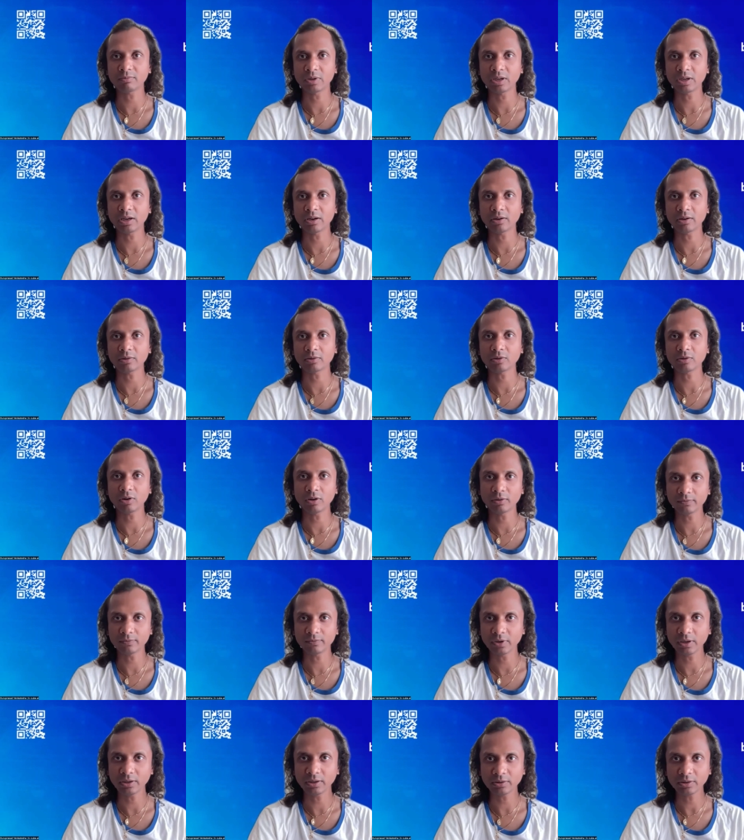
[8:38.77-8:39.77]
we are
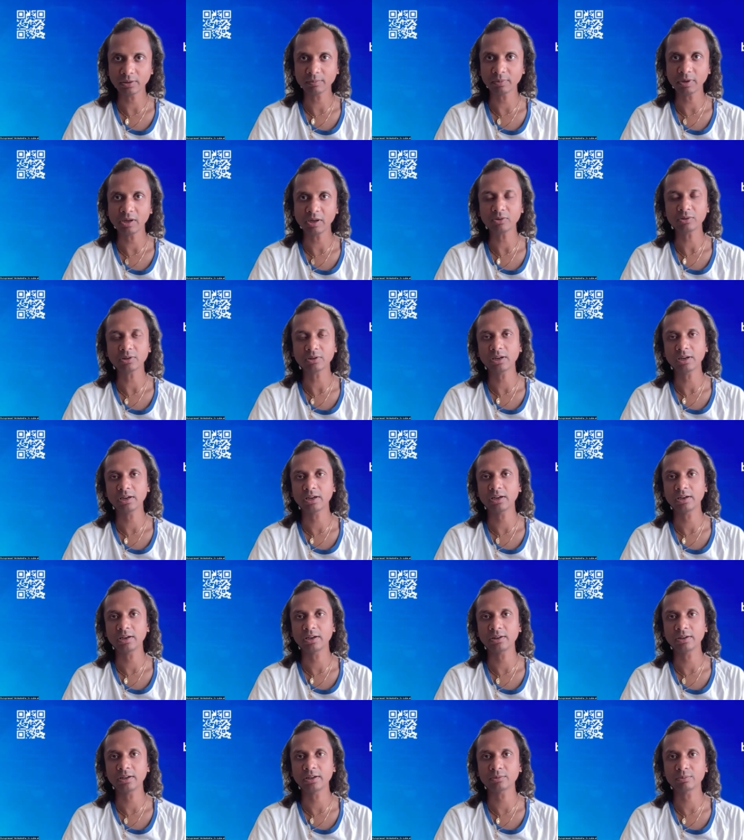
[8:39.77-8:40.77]
confident about
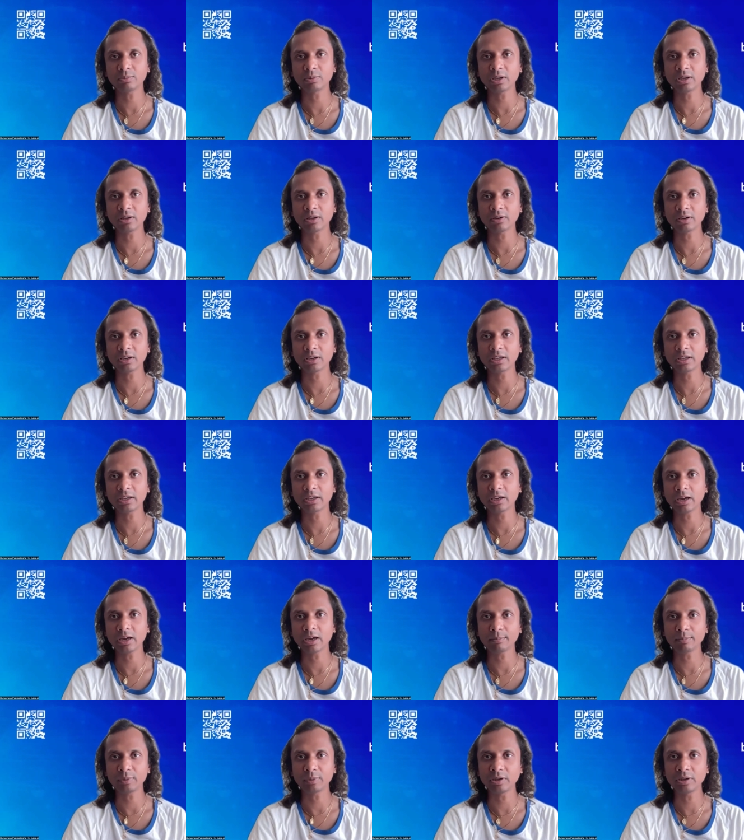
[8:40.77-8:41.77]
and that we are really
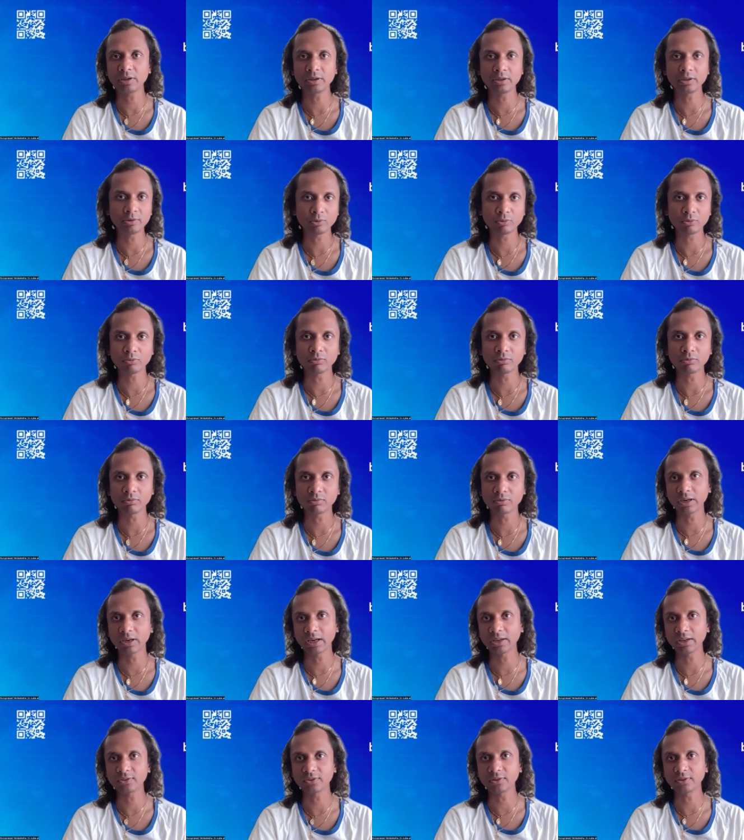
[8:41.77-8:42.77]
happy to
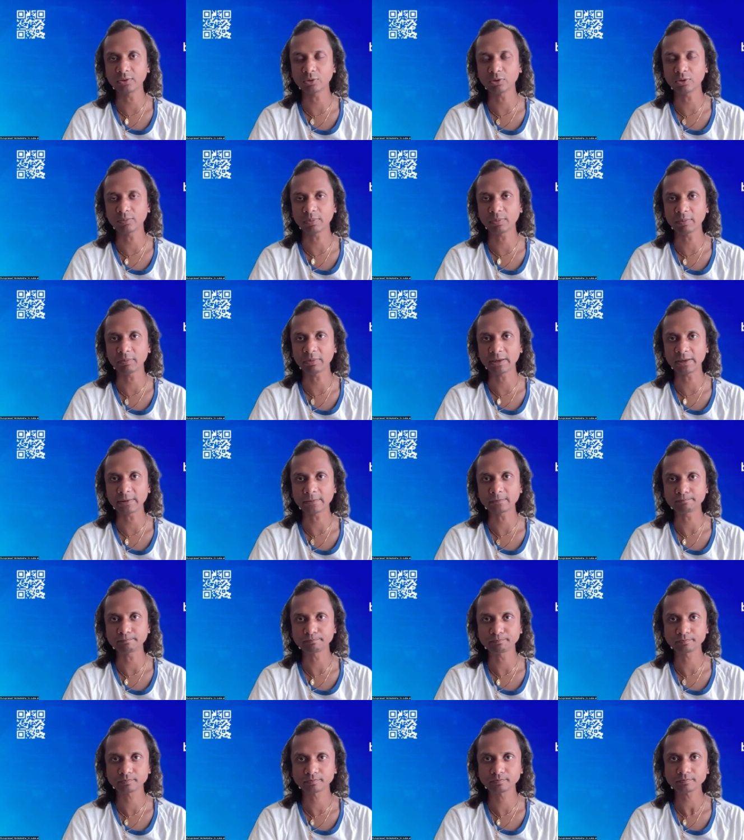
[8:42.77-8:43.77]
release it to the public
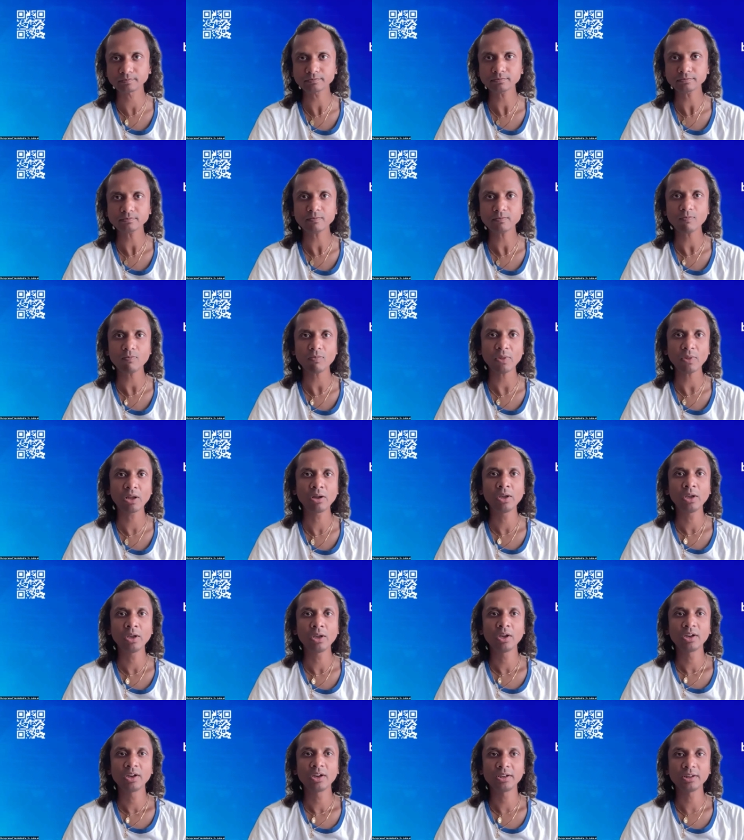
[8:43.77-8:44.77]

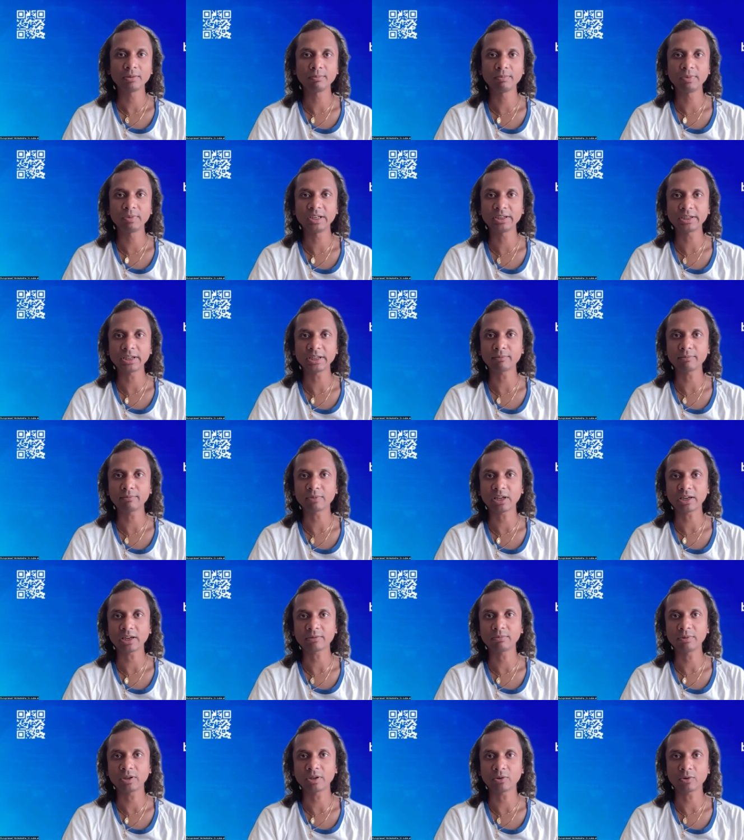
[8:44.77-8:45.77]
in the meantime
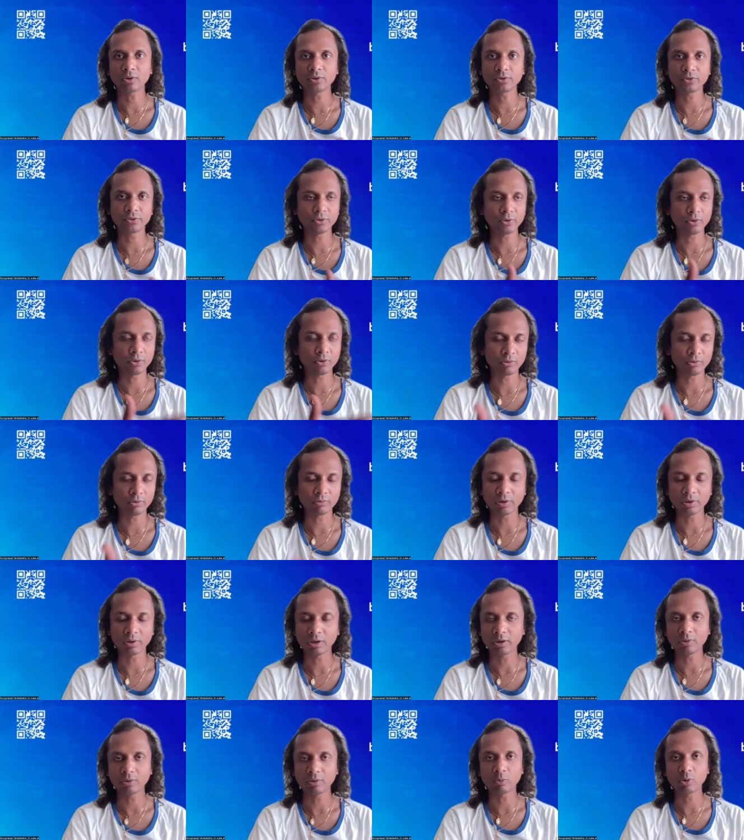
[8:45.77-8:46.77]
like we are also
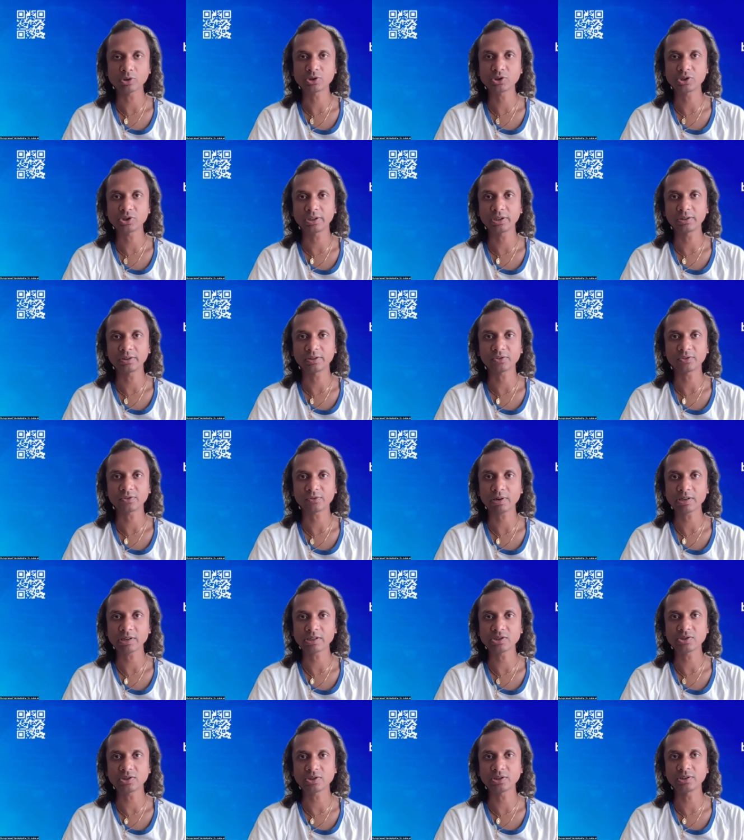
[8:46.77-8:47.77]
uh, watching the
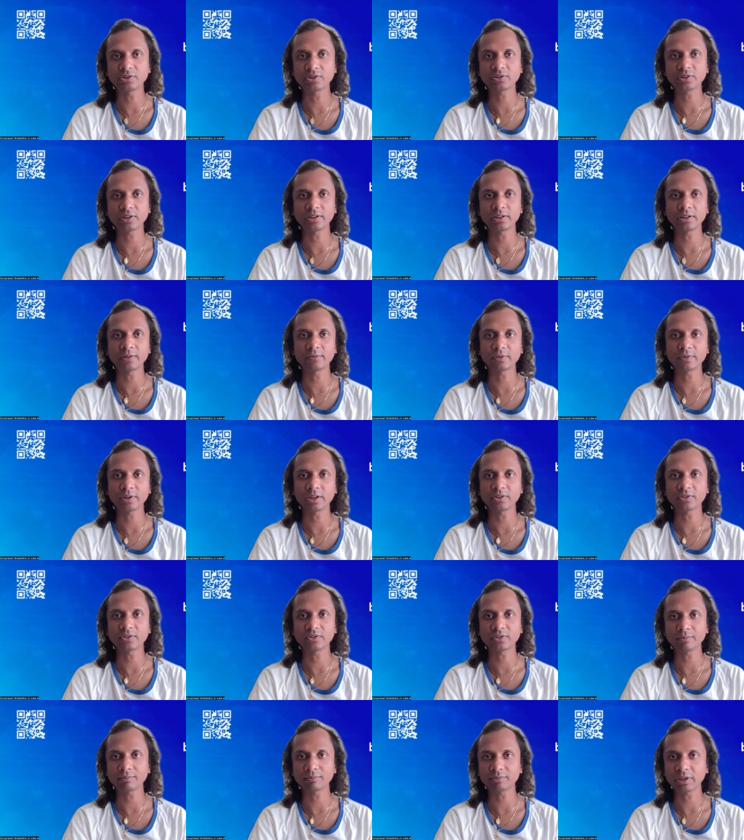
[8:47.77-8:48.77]
strategies and if there
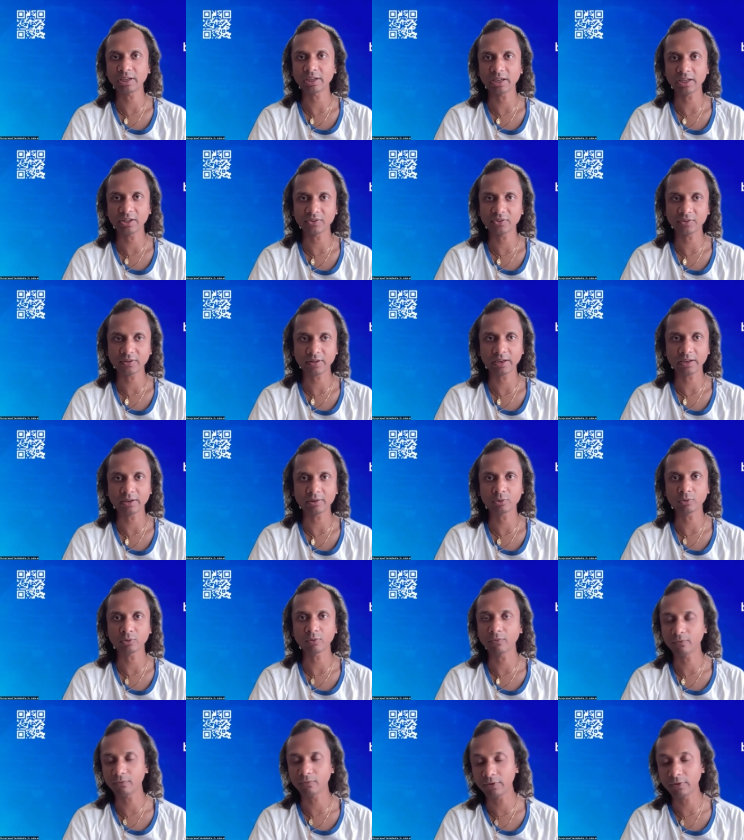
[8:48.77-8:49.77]
is something else like
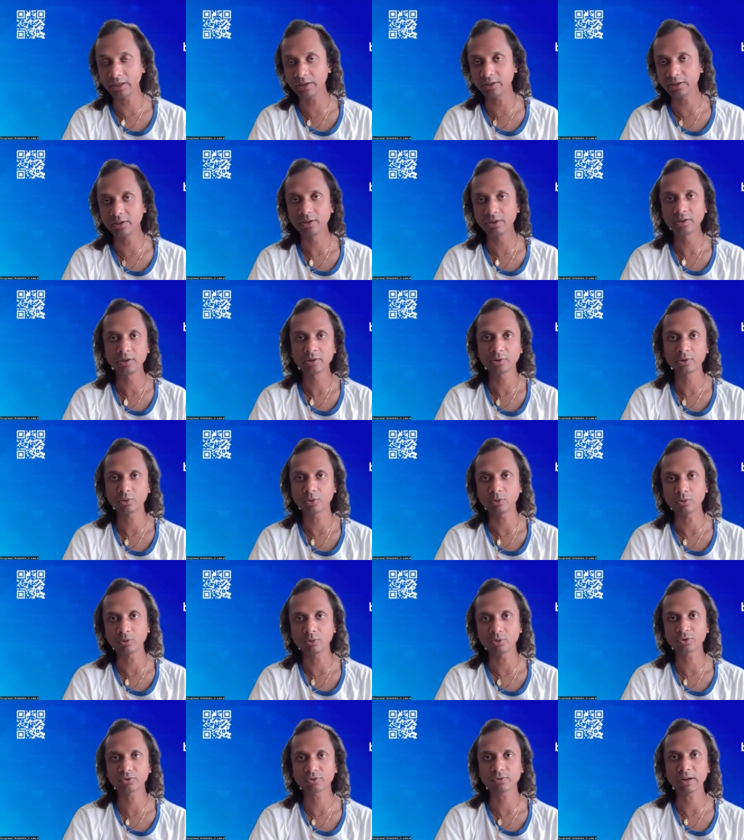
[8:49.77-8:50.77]
to feed
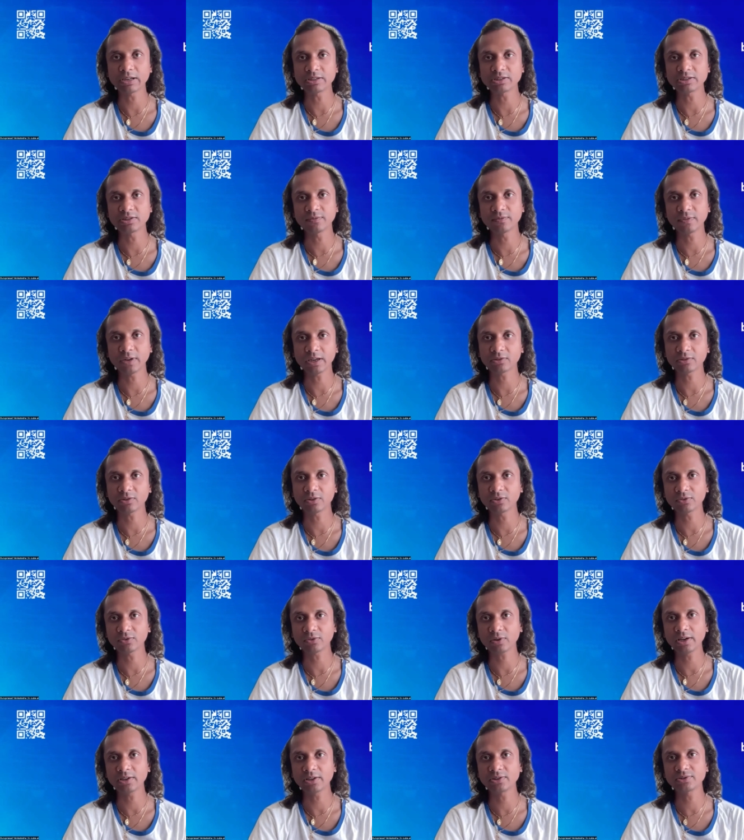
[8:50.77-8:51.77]
to strategy factory
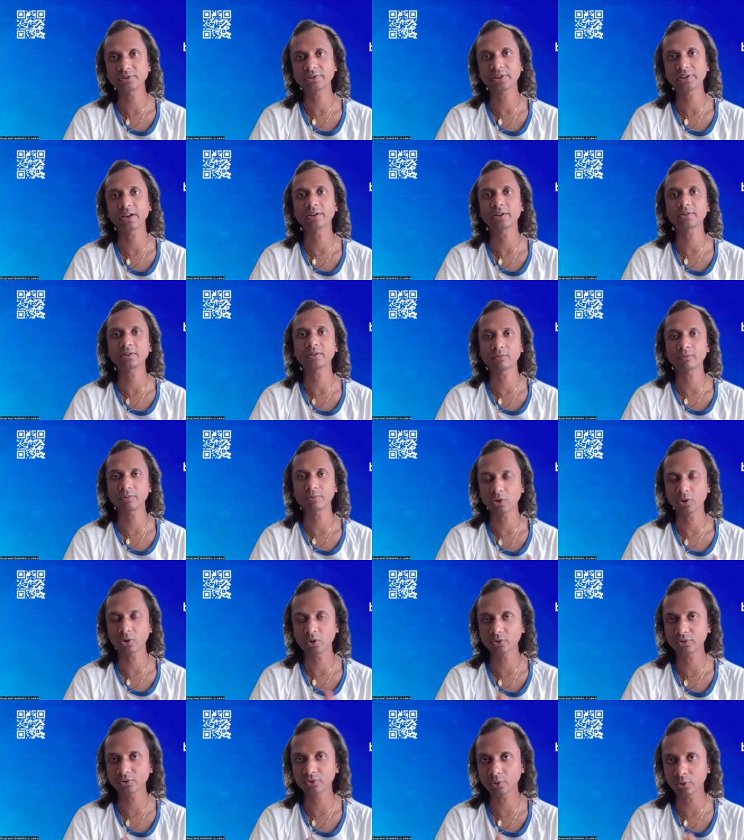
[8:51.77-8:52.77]
strategy selector we
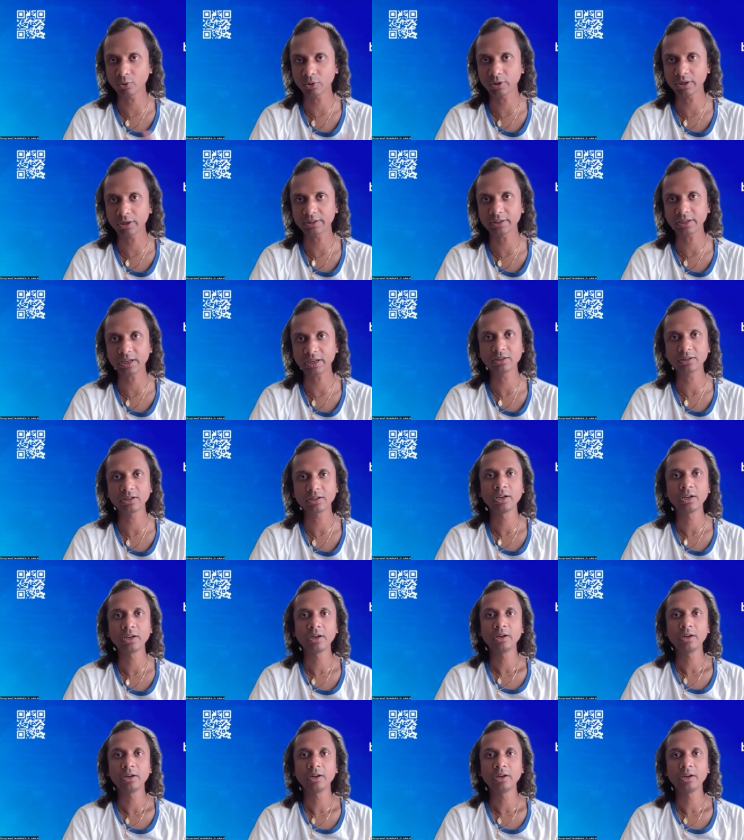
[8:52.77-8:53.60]
are also doing that